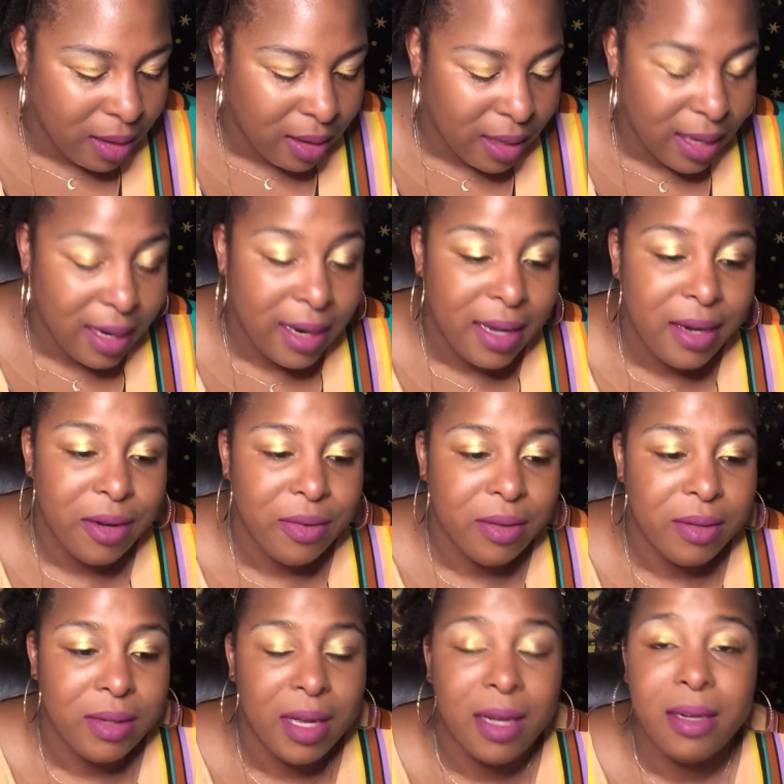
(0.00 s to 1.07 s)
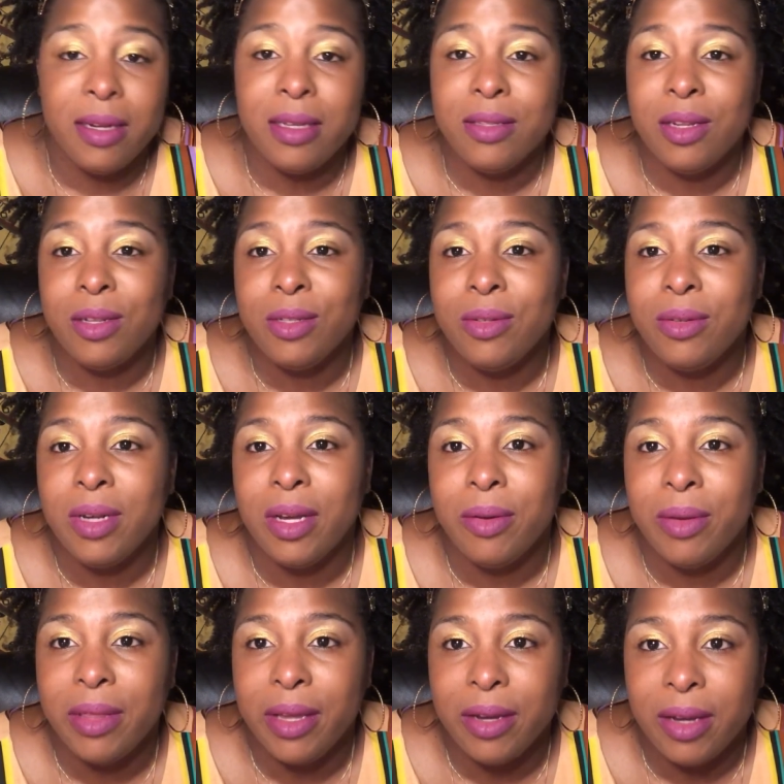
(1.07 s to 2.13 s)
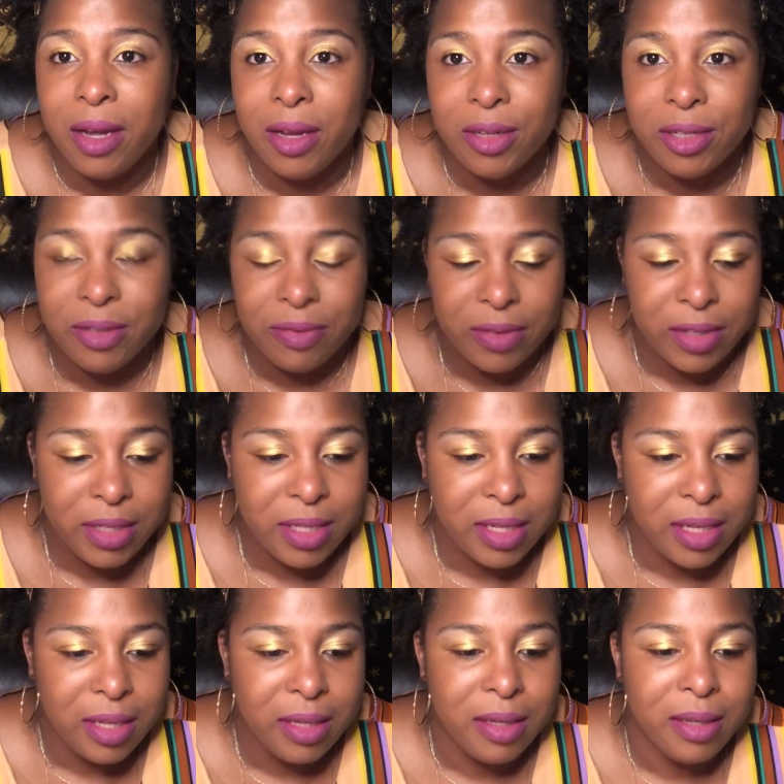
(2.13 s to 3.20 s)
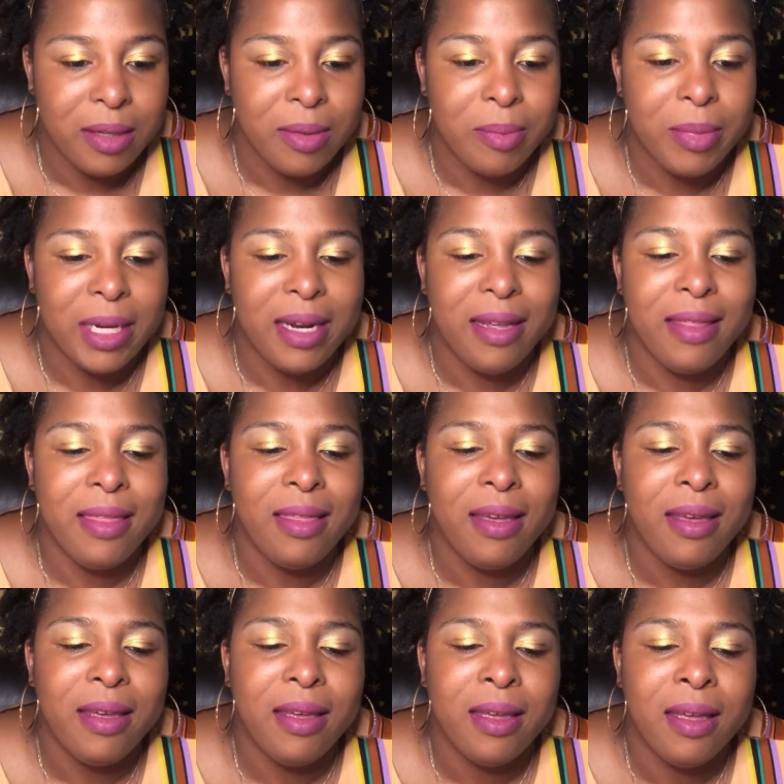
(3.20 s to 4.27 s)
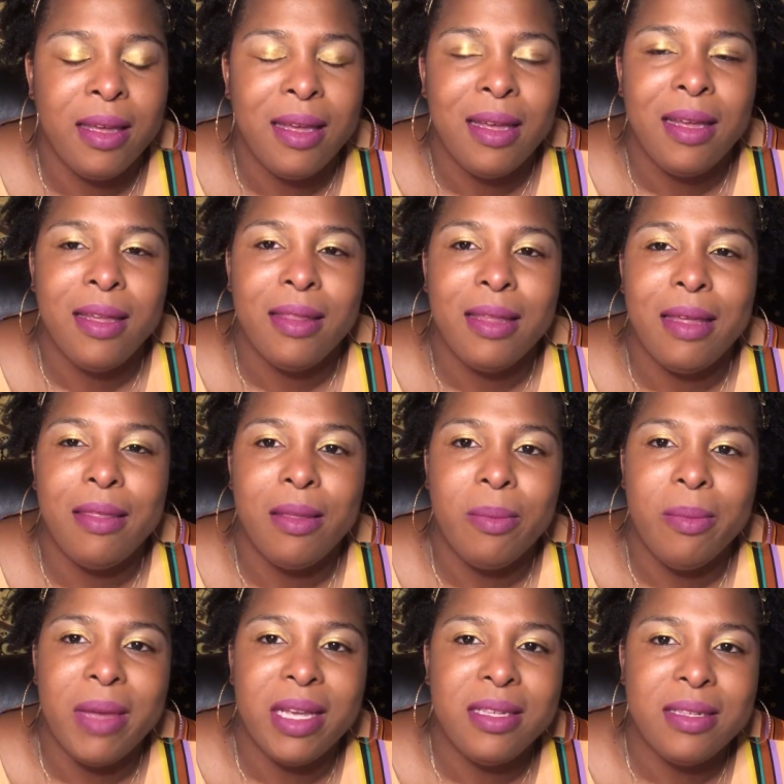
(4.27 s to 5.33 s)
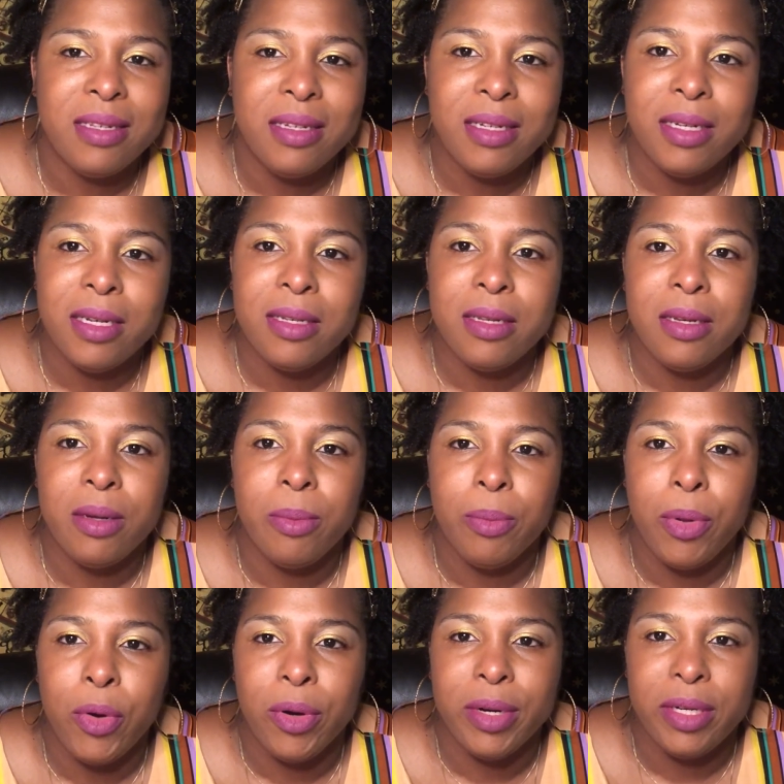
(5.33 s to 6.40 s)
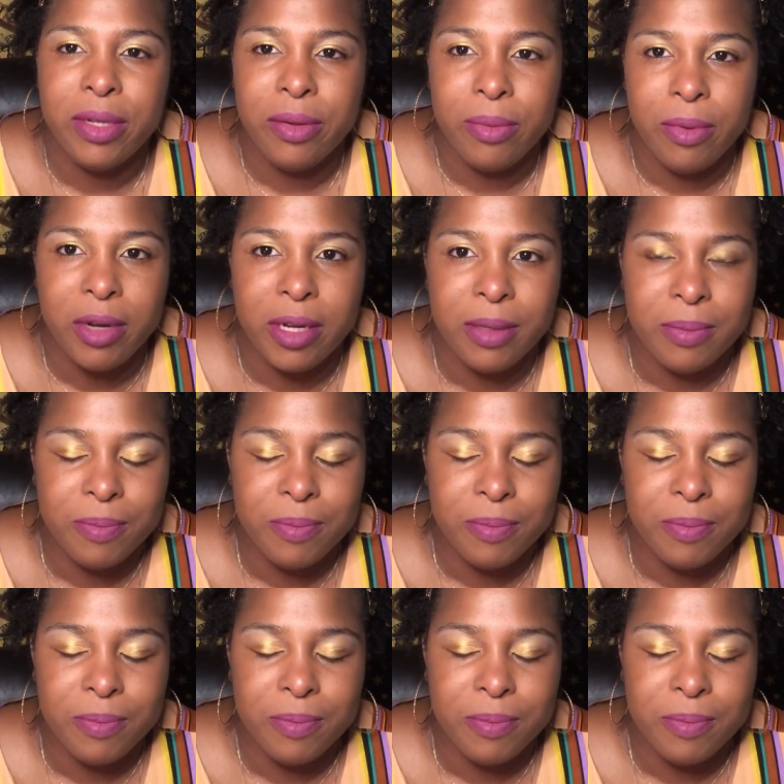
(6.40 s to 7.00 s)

And I know Gandhi is also not without controversy, but I think that the message is an important one.